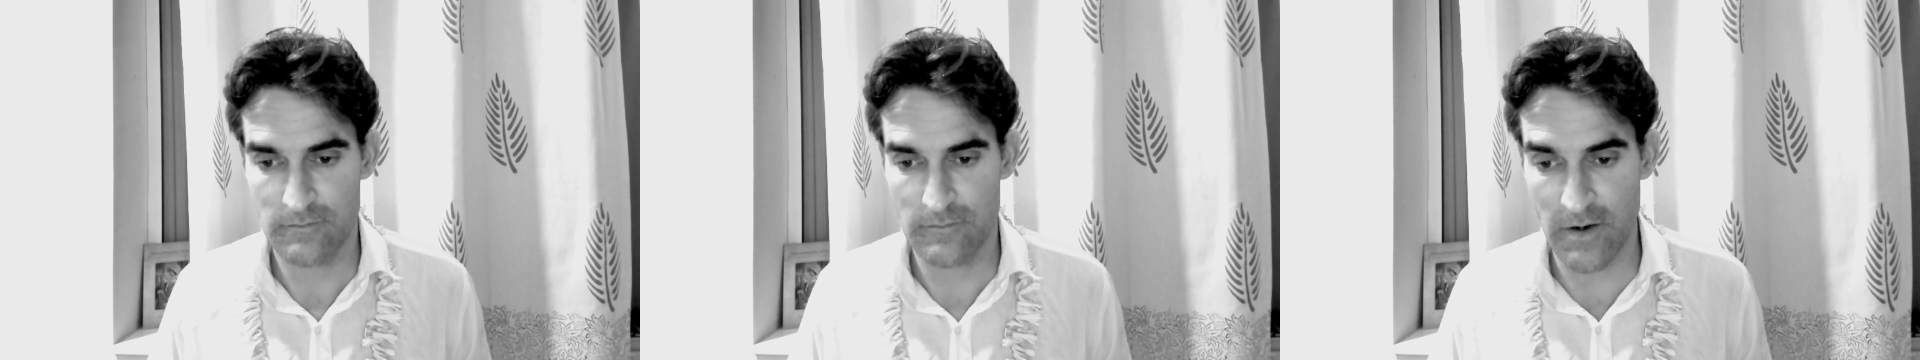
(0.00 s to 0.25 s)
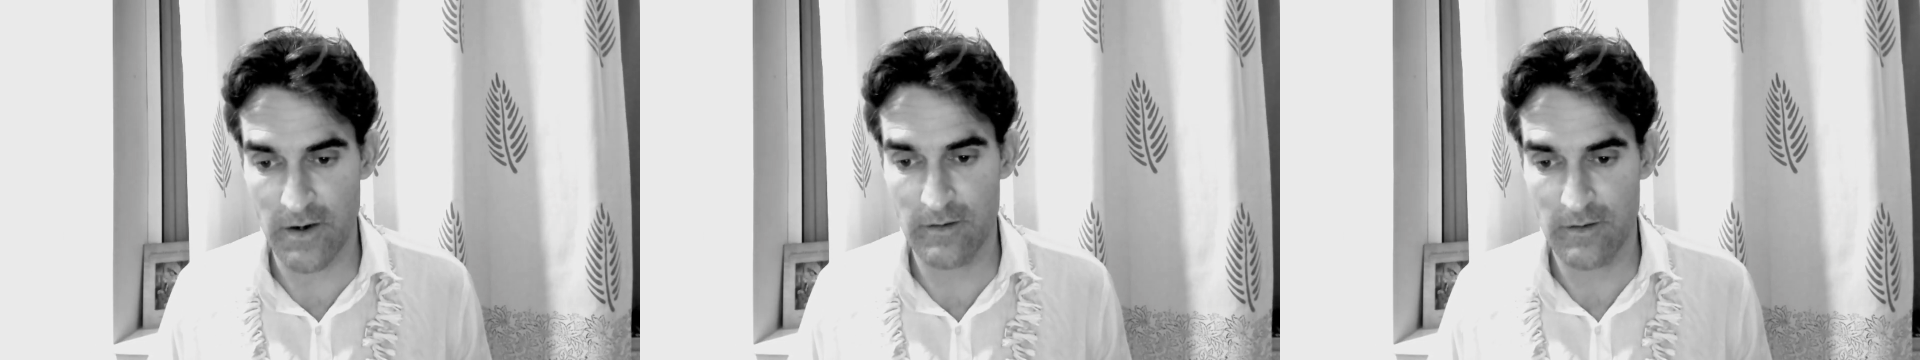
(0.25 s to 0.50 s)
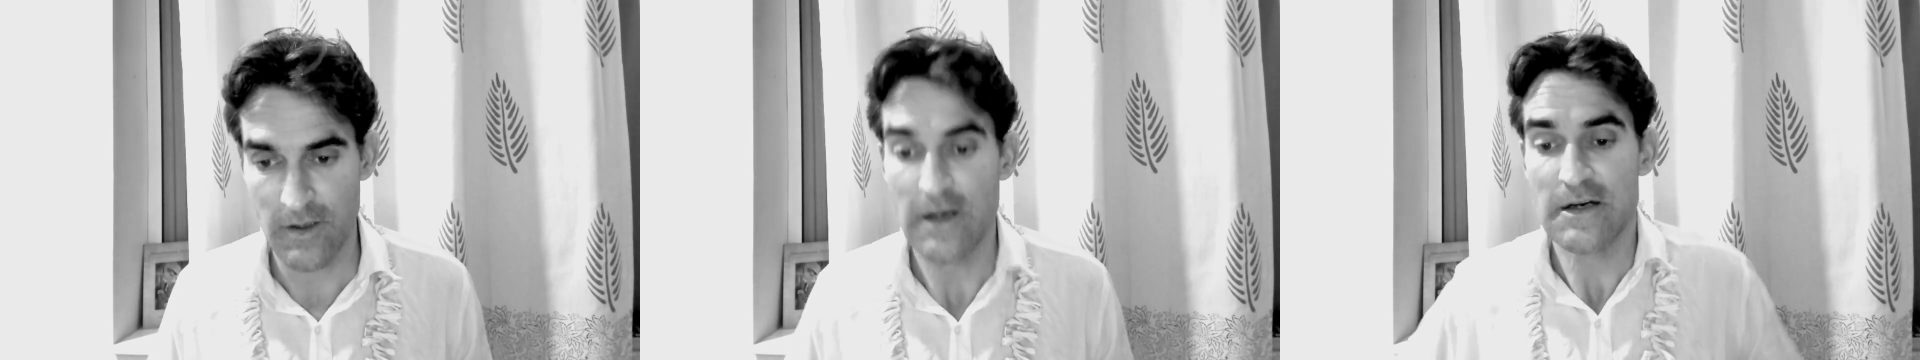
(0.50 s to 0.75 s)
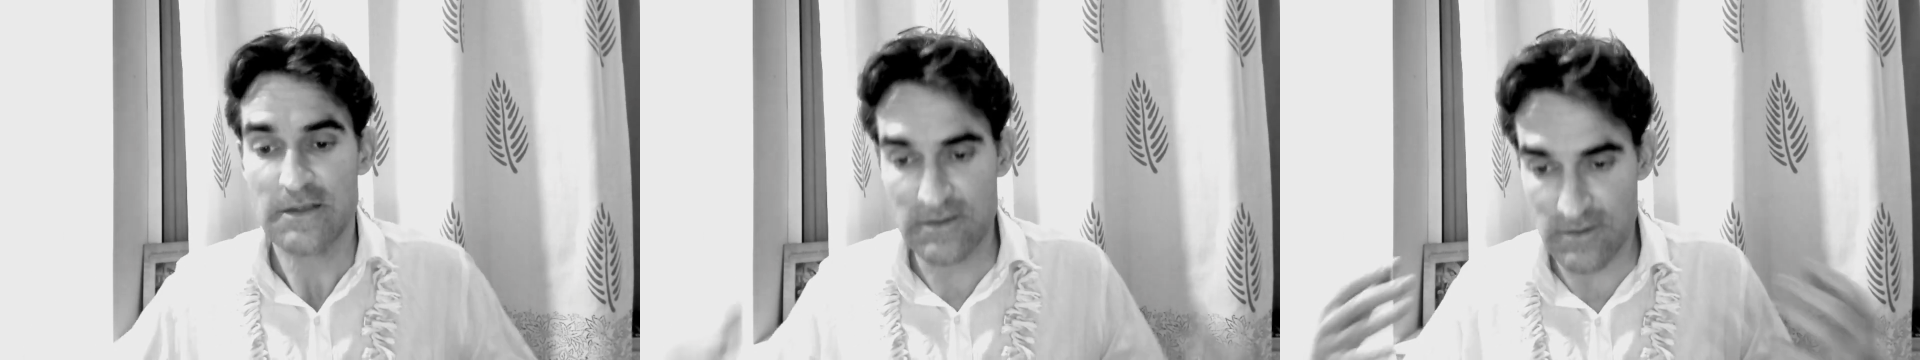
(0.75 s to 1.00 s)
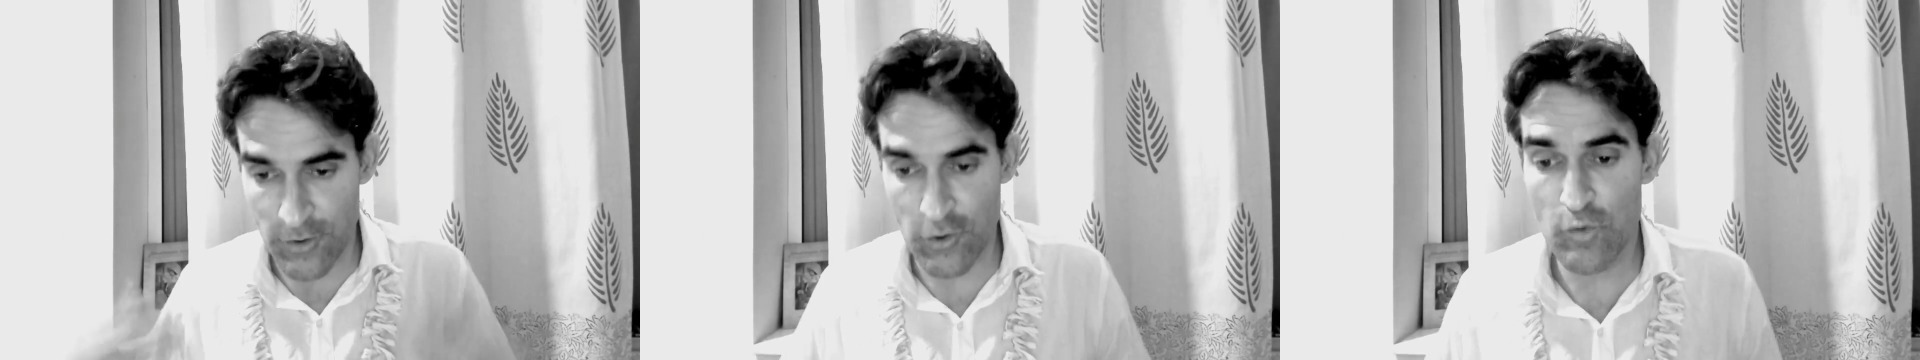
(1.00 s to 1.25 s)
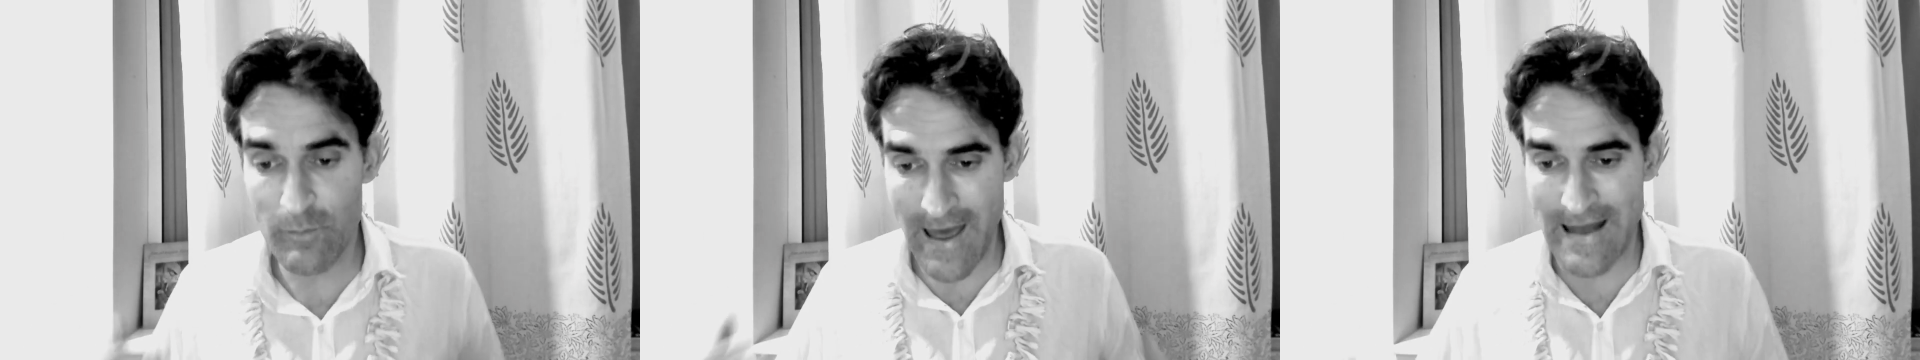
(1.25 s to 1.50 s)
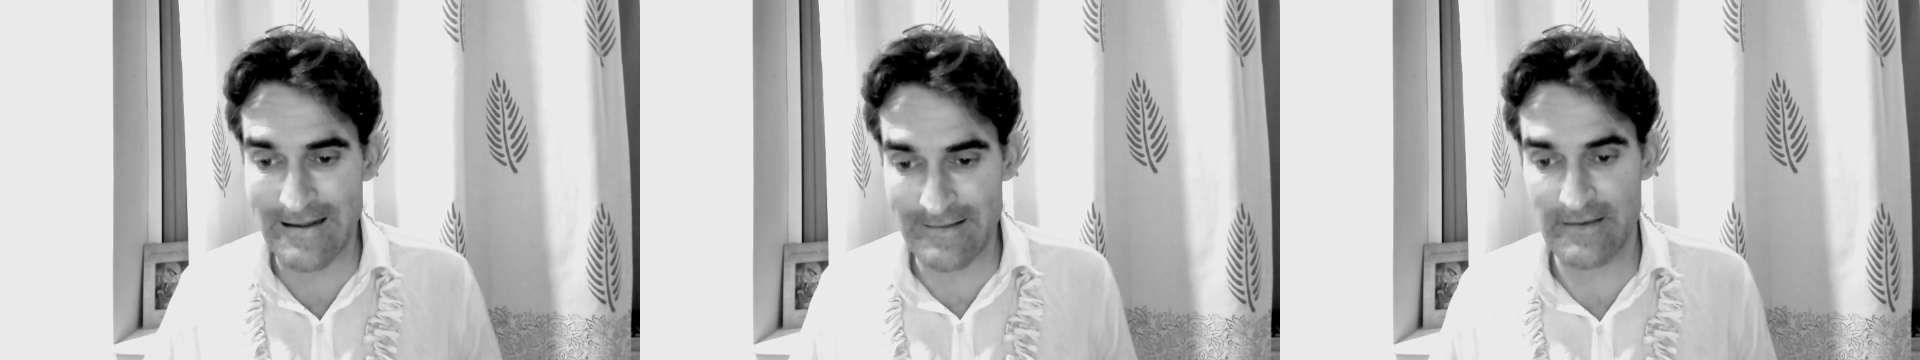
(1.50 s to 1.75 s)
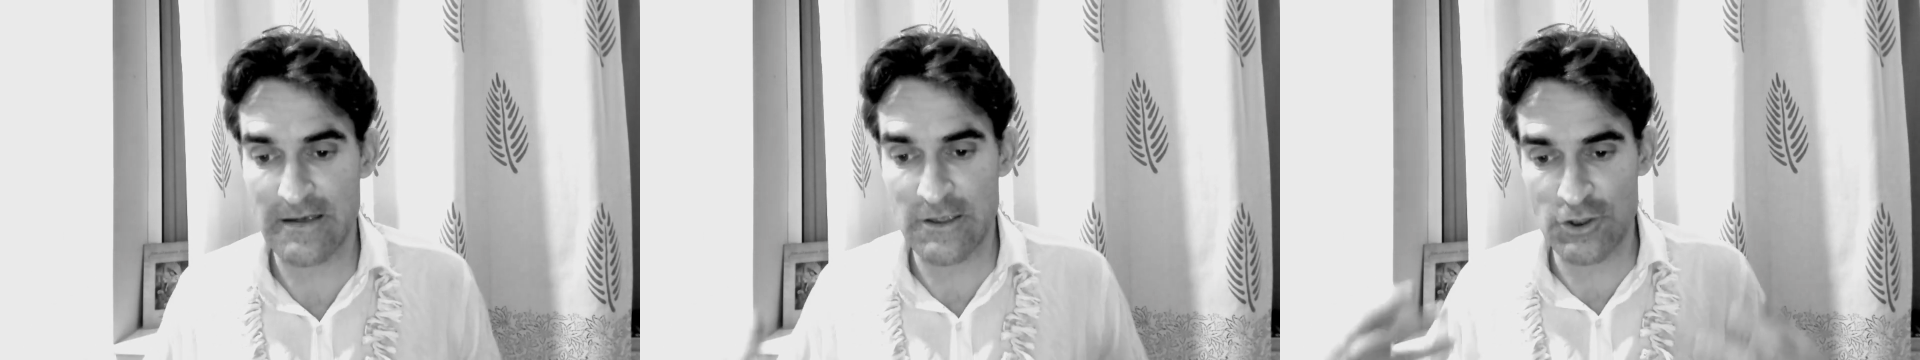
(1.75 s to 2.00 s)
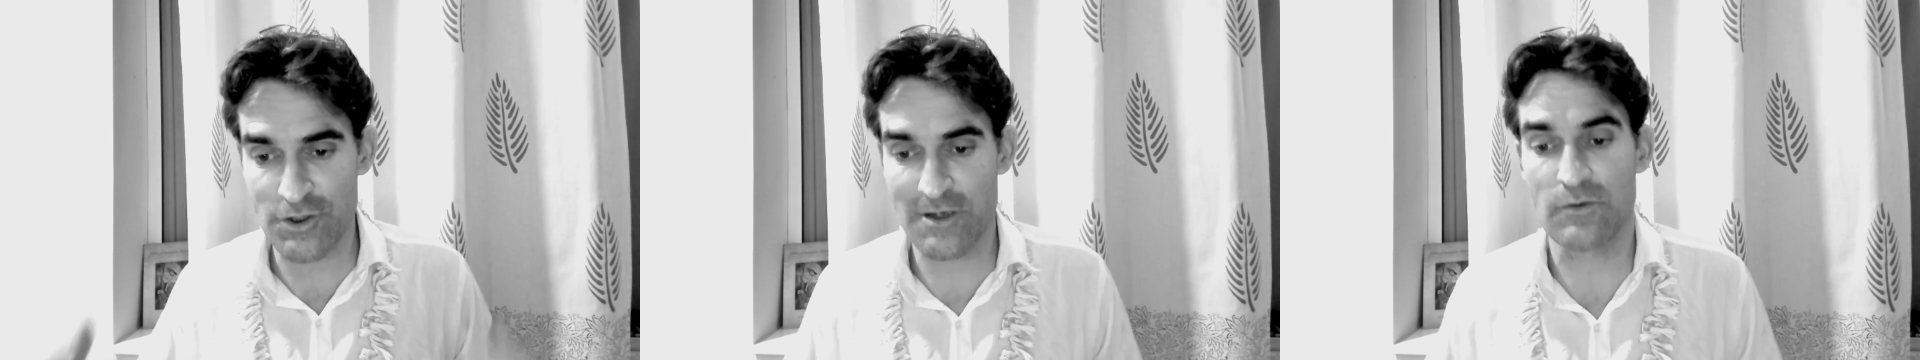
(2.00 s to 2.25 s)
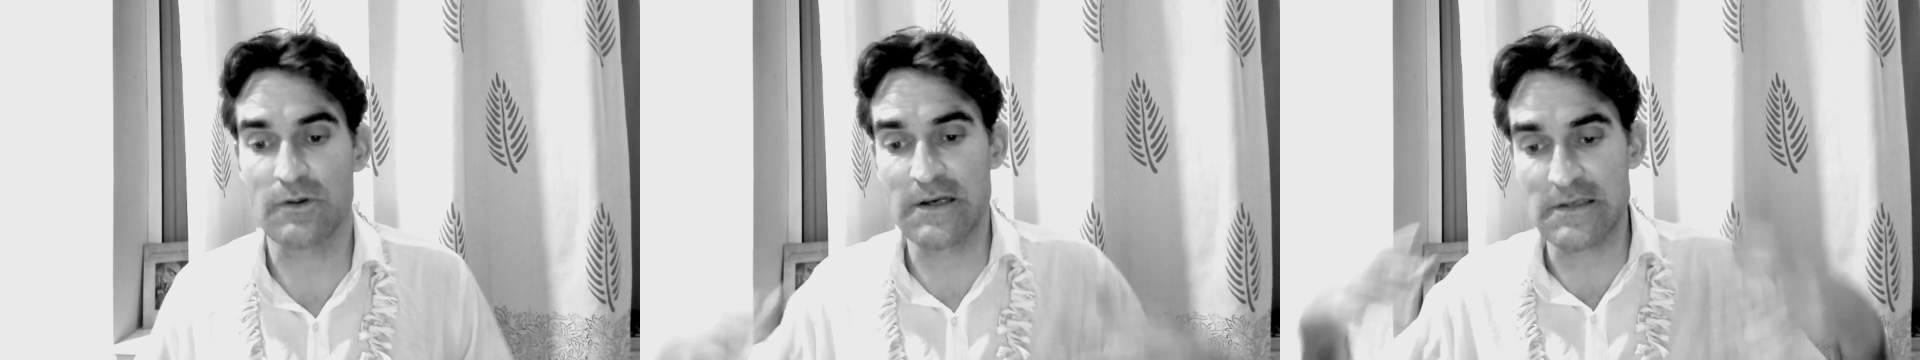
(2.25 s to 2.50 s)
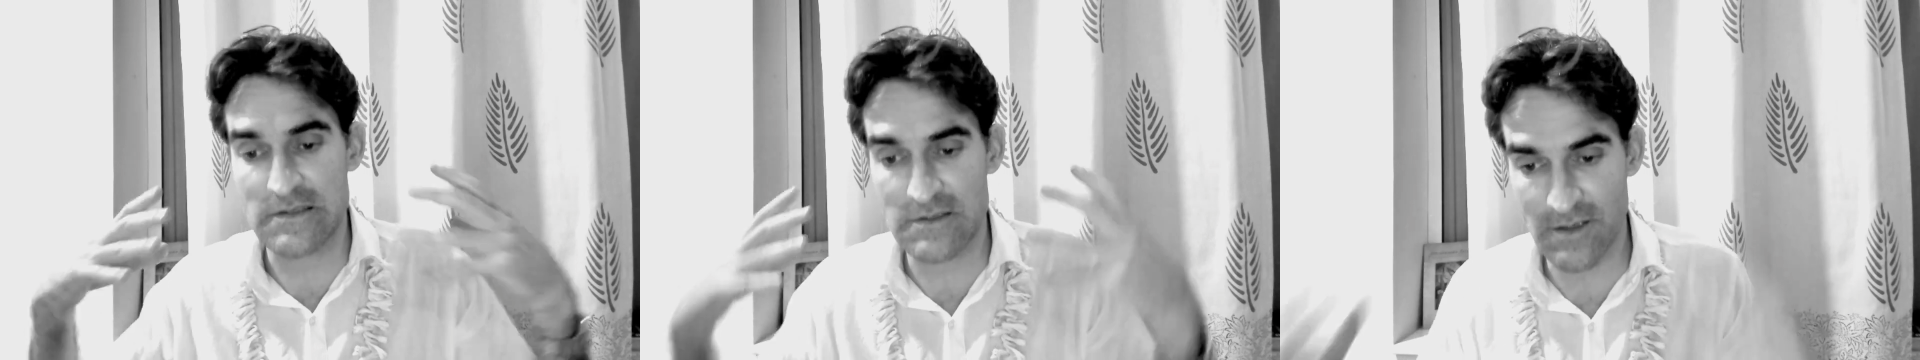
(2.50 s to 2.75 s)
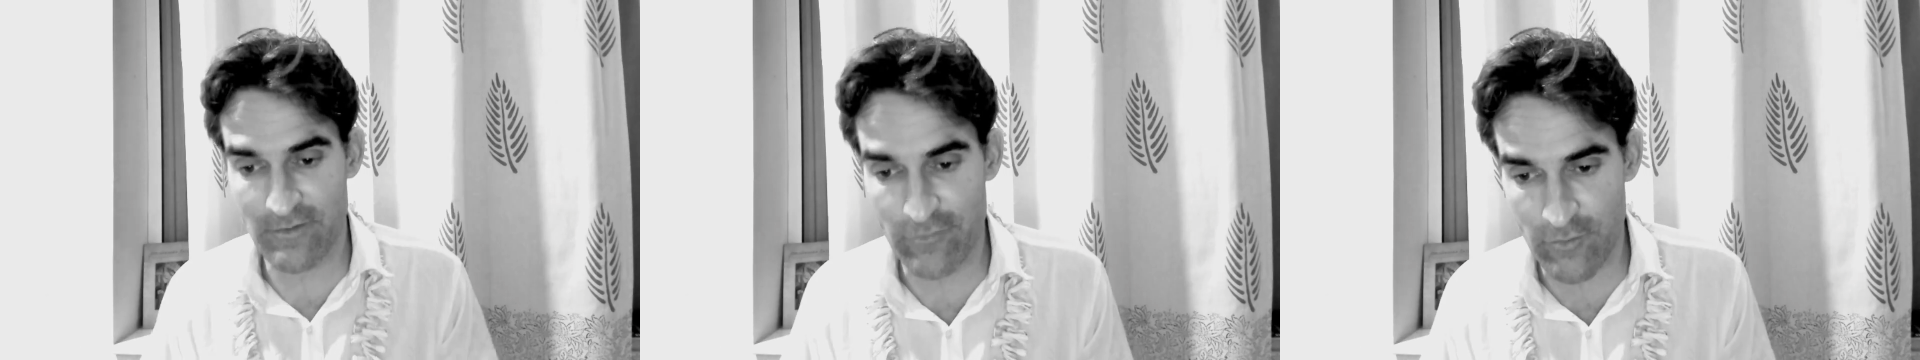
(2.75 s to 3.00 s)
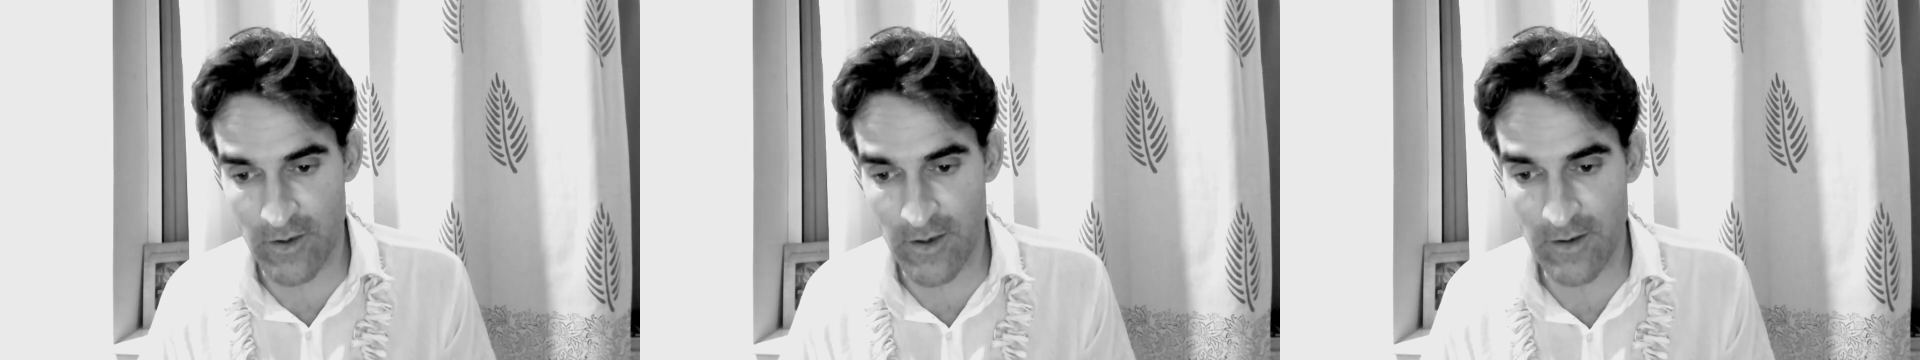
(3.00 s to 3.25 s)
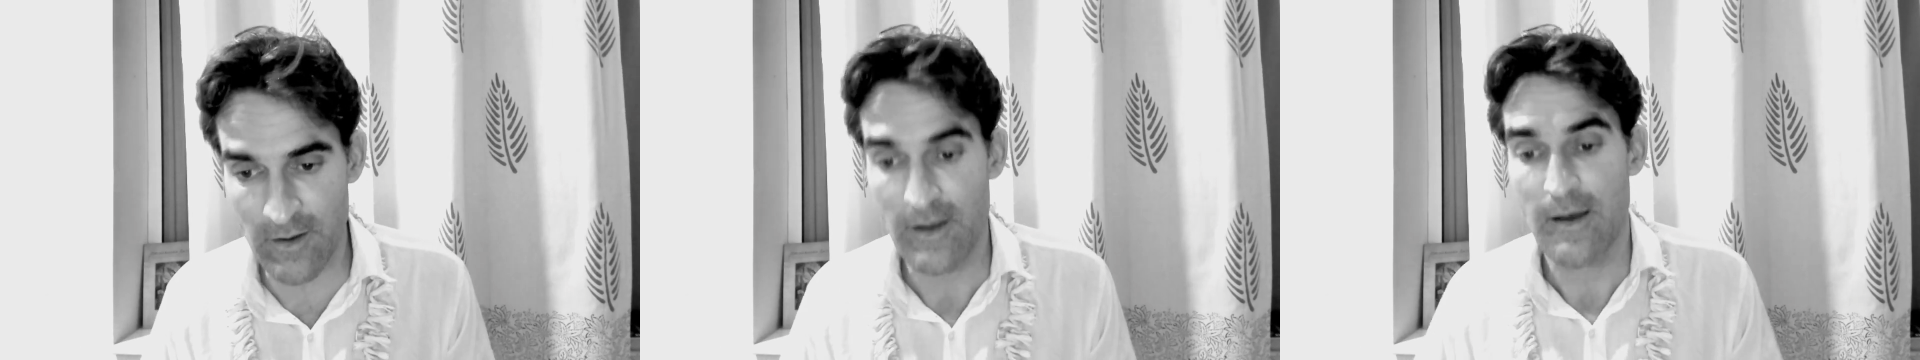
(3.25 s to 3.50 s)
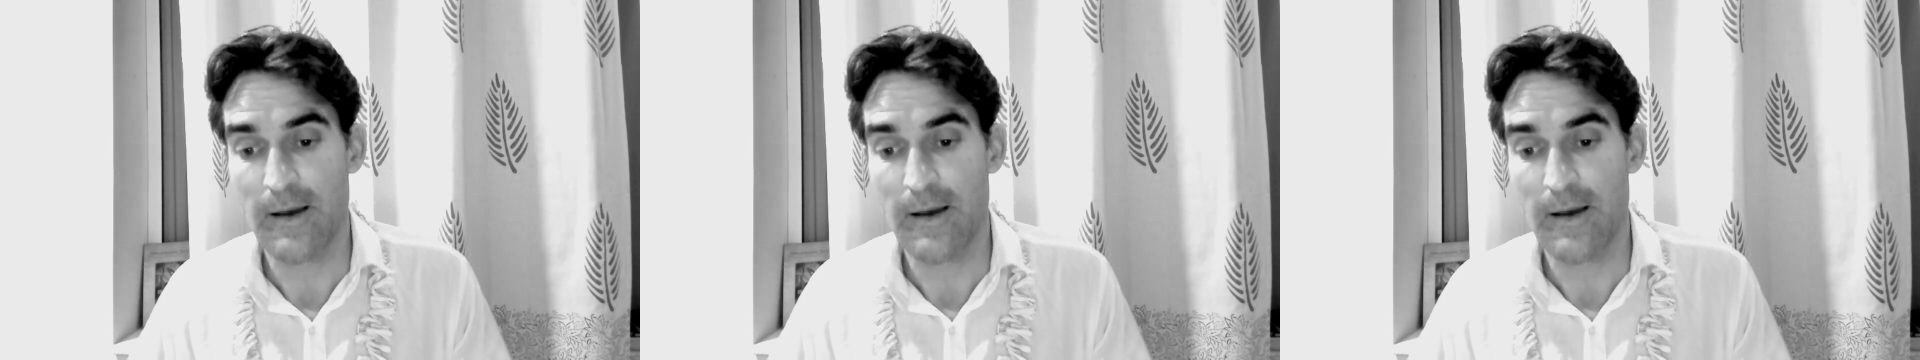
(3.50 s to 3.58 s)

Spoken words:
right? So humanity in general is suffering